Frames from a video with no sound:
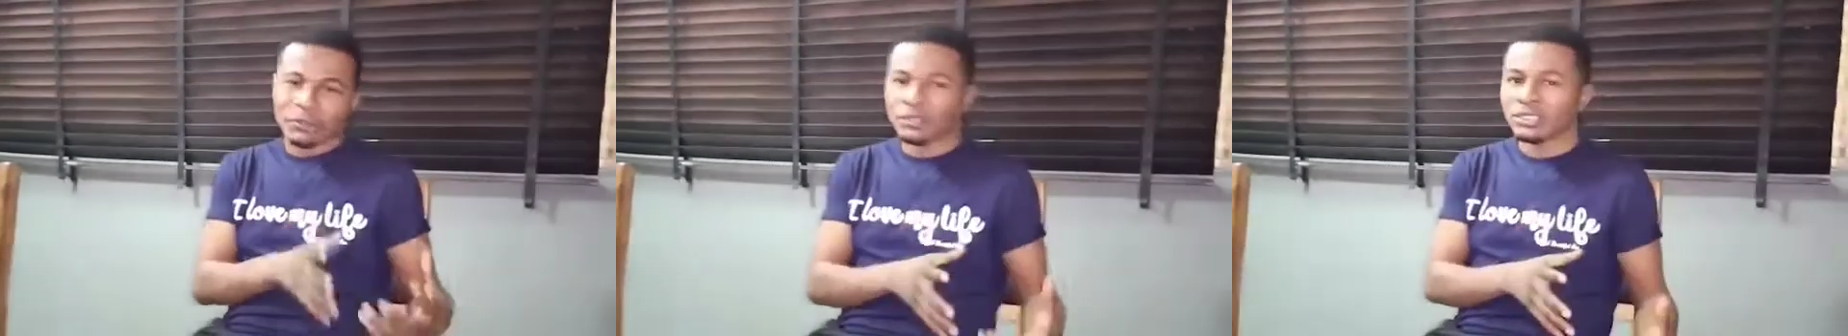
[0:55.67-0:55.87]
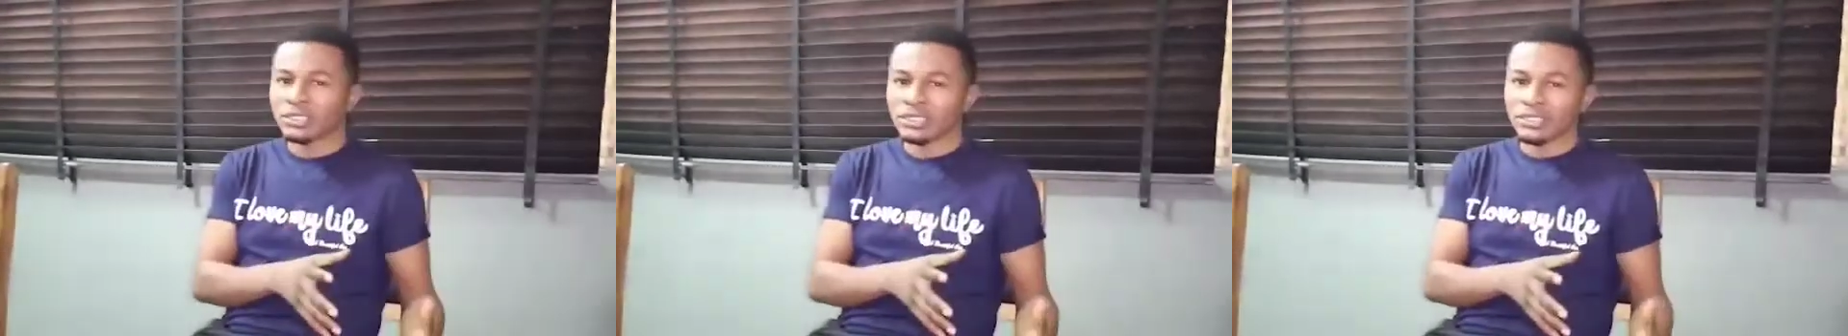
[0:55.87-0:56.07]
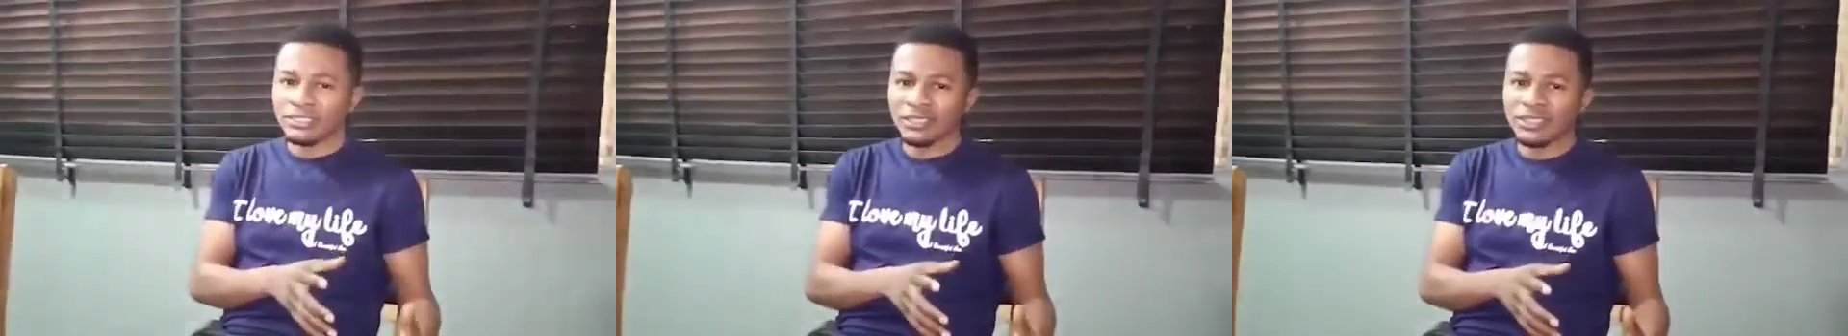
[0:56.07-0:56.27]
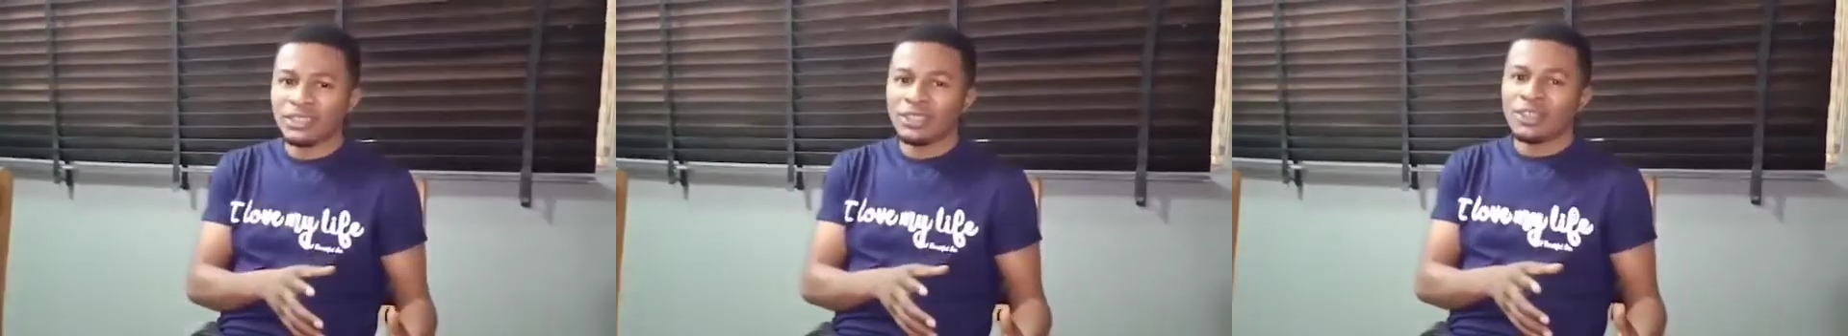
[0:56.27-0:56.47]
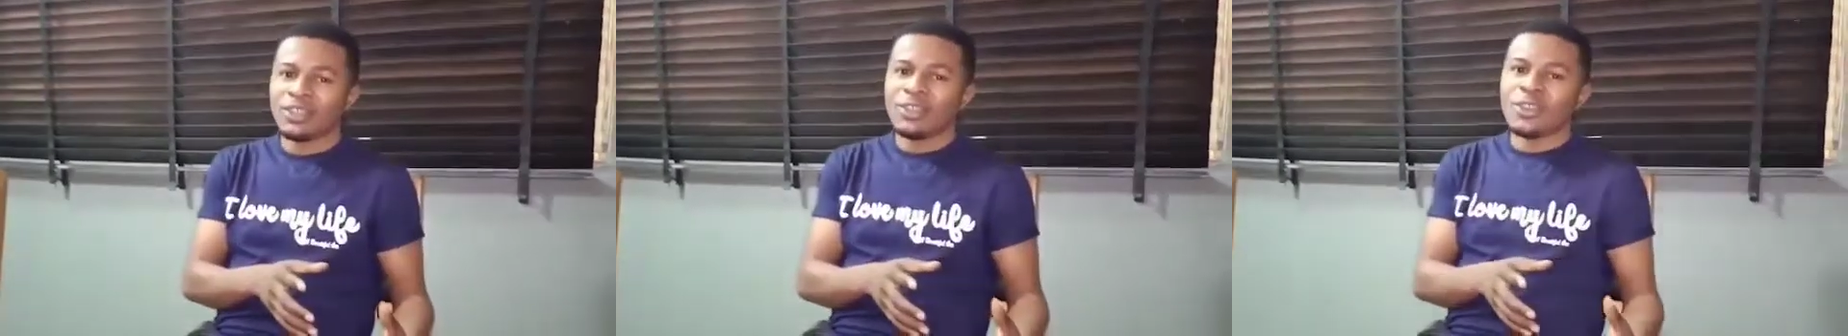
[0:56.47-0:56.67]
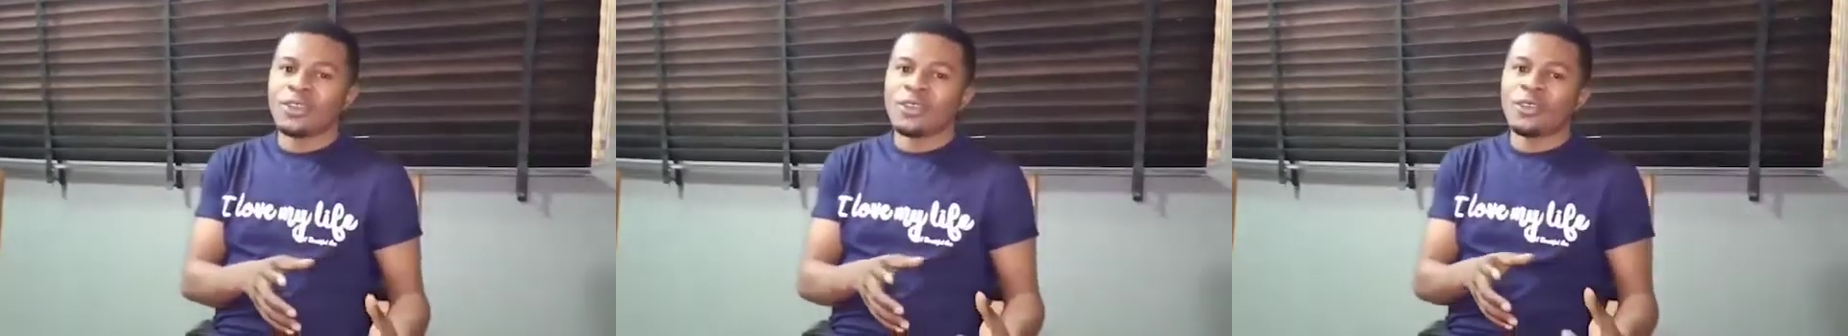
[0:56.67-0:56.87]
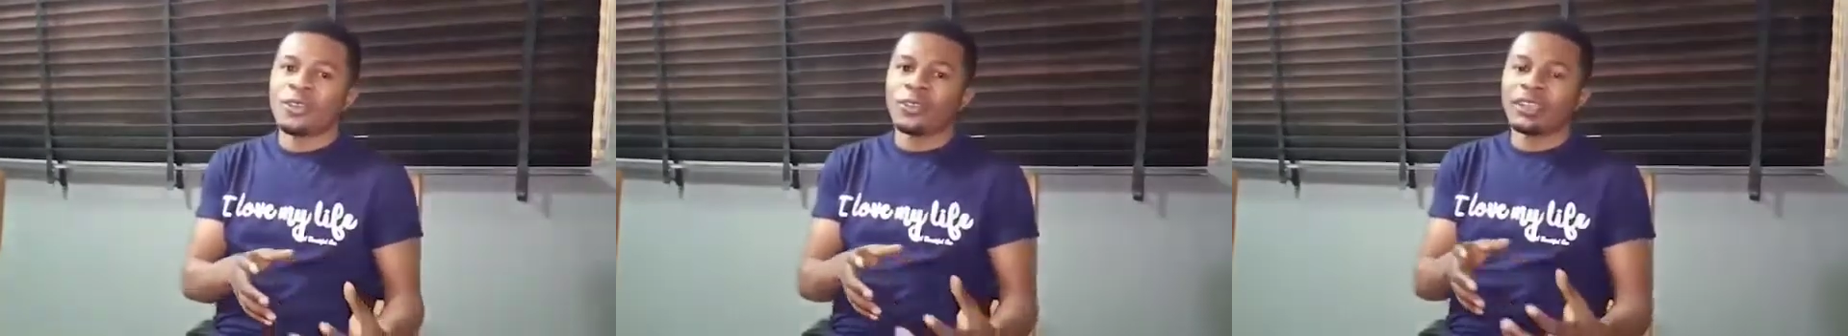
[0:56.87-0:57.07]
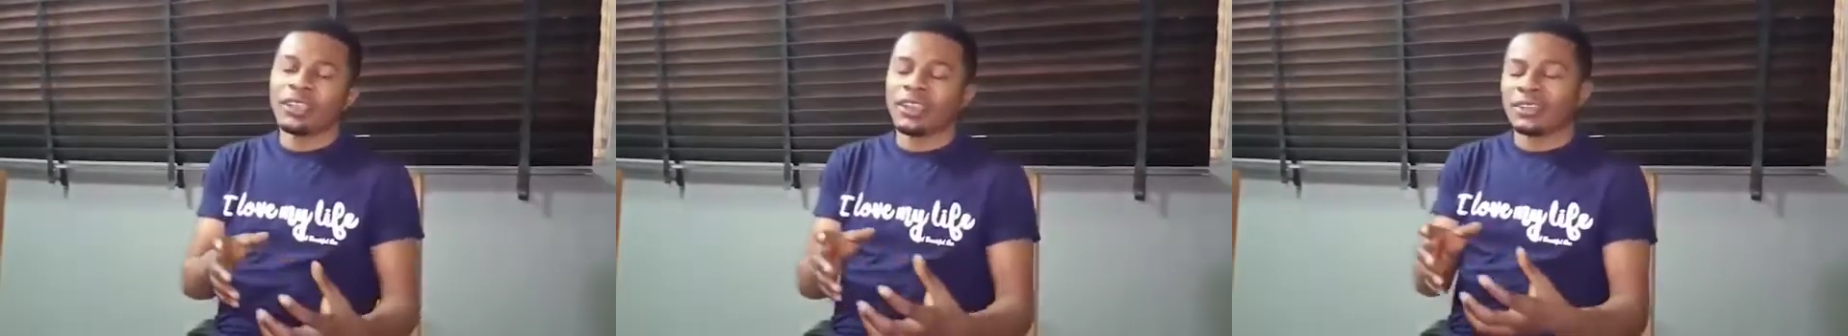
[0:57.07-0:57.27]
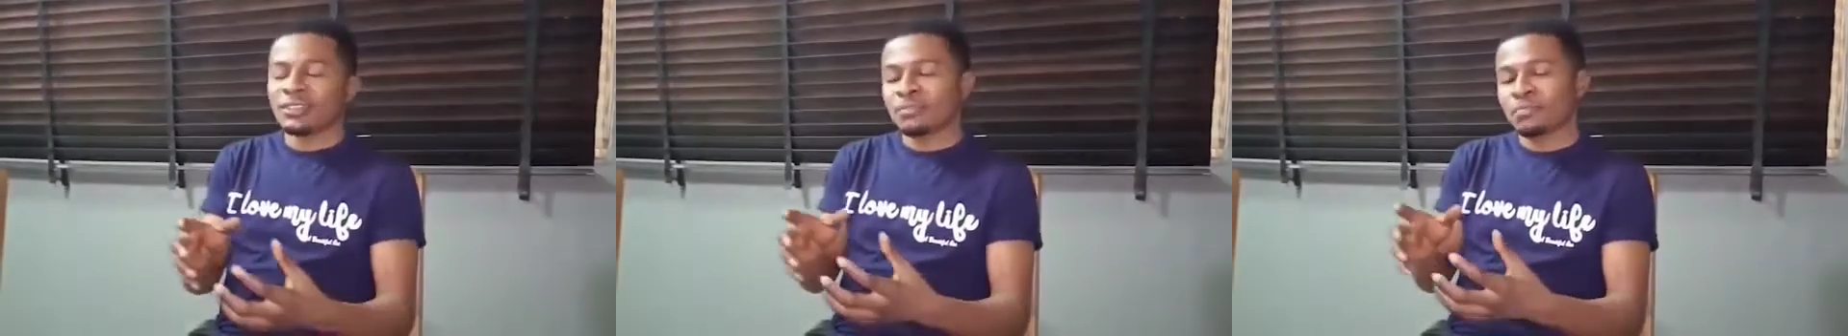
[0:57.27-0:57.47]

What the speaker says: person or a